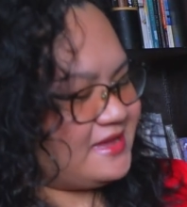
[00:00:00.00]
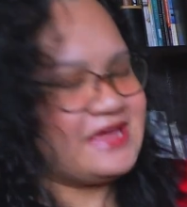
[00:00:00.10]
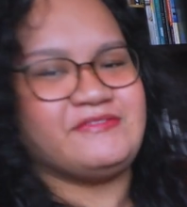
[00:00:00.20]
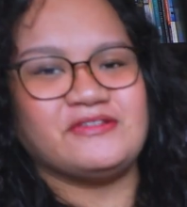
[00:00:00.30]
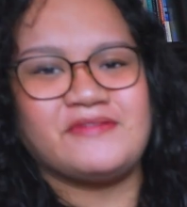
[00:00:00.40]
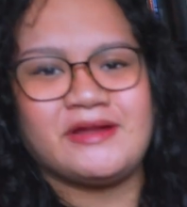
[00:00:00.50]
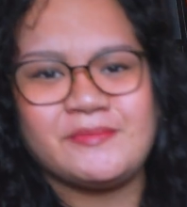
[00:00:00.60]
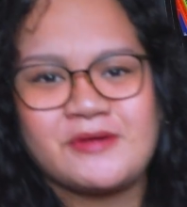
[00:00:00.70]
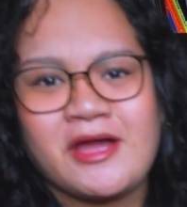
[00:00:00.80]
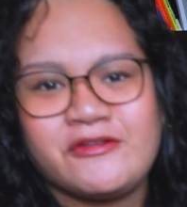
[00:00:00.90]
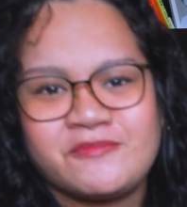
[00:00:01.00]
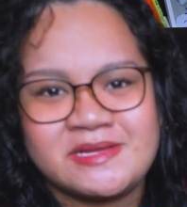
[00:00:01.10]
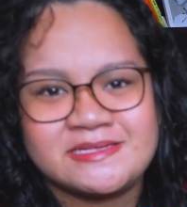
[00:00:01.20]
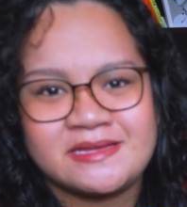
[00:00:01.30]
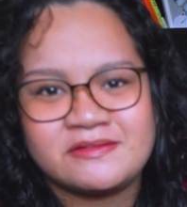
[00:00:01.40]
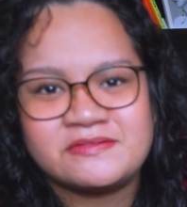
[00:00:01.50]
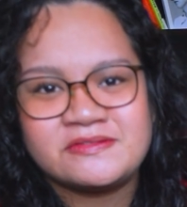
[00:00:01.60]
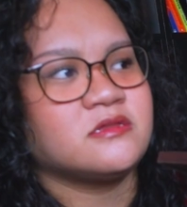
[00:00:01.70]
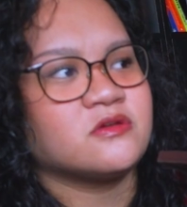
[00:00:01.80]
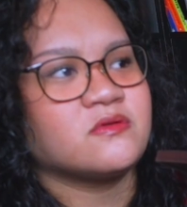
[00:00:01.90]
I feel very proud of myself.
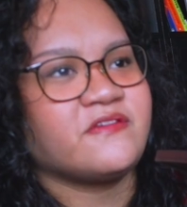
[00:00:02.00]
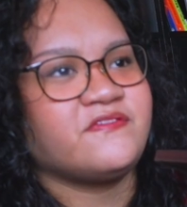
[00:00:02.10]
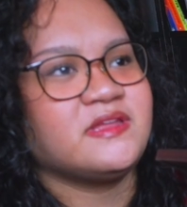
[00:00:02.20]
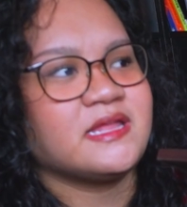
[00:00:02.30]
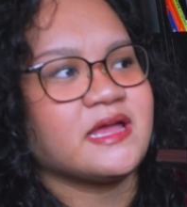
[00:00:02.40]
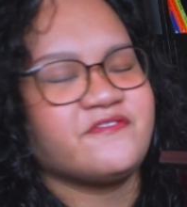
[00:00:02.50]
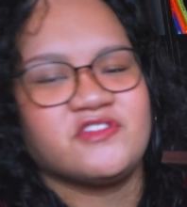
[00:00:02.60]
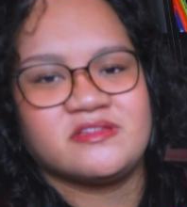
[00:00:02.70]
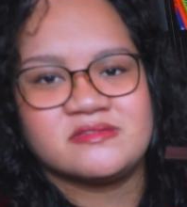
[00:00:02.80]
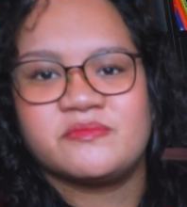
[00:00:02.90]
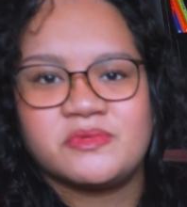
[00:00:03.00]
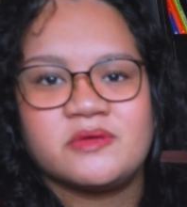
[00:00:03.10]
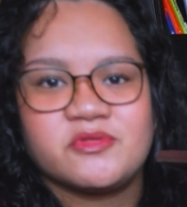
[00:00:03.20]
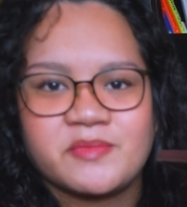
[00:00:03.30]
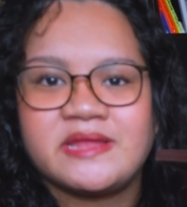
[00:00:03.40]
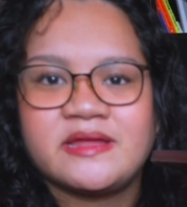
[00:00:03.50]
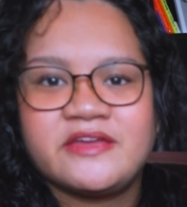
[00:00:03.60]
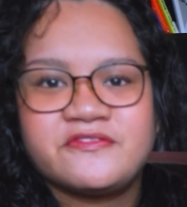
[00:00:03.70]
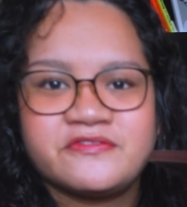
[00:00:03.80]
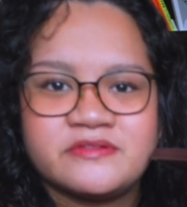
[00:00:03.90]
I feel like I've done something with my
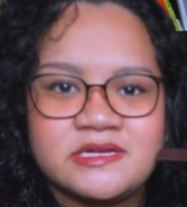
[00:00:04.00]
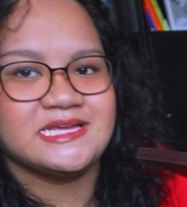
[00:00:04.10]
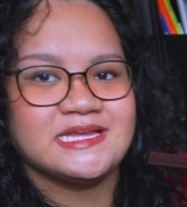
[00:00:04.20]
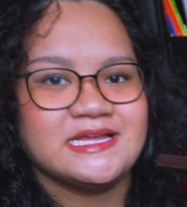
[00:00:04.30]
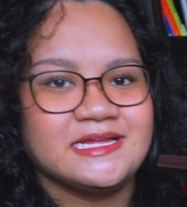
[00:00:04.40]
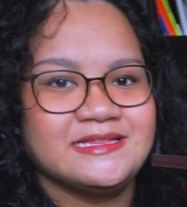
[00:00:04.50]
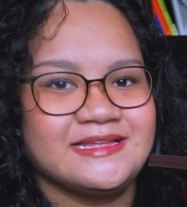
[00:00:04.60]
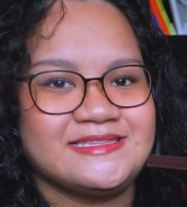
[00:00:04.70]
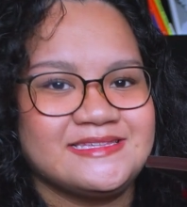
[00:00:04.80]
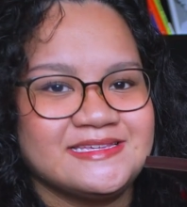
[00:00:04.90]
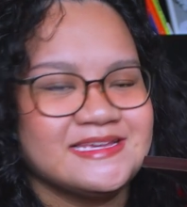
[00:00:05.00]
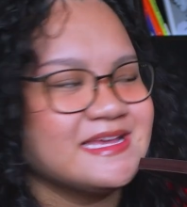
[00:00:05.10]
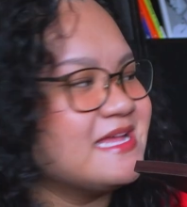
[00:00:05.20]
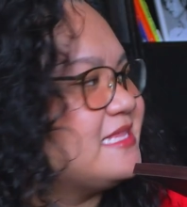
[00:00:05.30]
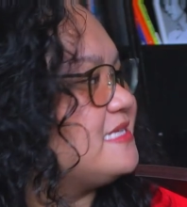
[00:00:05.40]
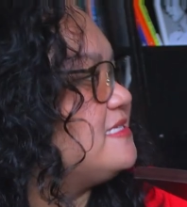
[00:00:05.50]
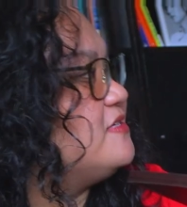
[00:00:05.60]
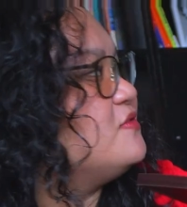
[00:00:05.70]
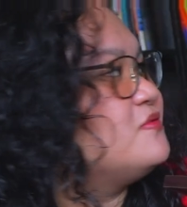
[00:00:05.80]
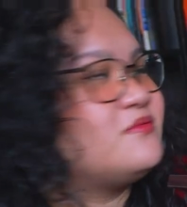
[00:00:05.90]
life. Let's
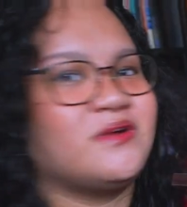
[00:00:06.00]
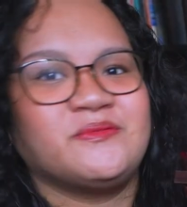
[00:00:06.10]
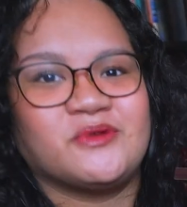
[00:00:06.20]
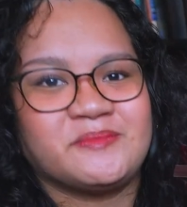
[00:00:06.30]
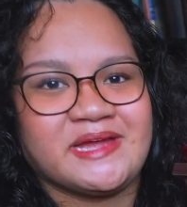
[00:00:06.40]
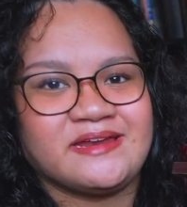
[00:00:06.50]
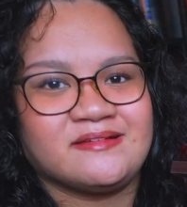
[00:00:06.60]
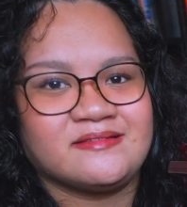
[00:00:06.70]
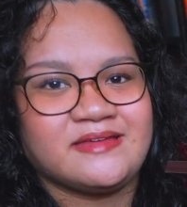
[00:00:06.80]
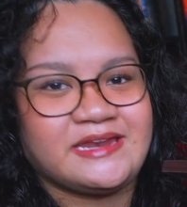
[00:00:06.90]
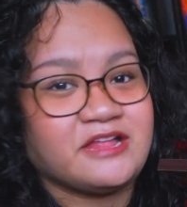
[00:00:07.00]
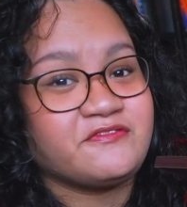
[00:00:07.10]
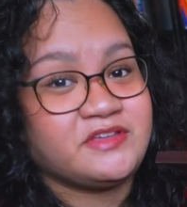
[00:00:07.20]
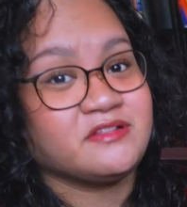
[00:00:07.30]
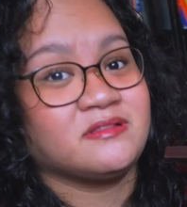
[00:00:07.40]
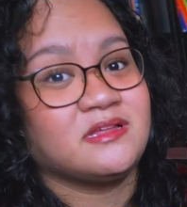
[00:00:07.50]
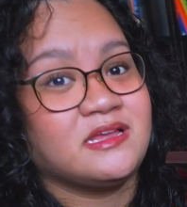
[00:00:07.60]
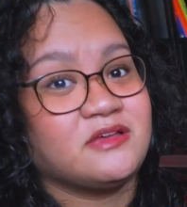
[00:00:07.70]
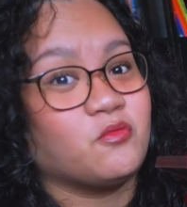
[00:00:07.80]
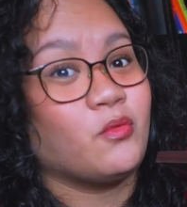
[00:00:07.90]
do one more panel and I'll feel
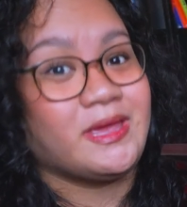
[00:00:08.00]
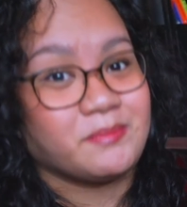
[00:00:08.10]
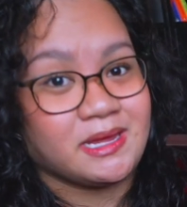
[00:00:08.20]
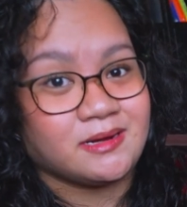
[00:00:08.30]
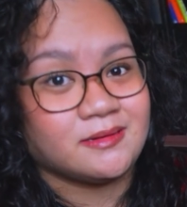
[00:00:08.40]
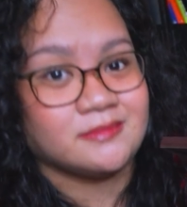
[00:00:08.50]
way better.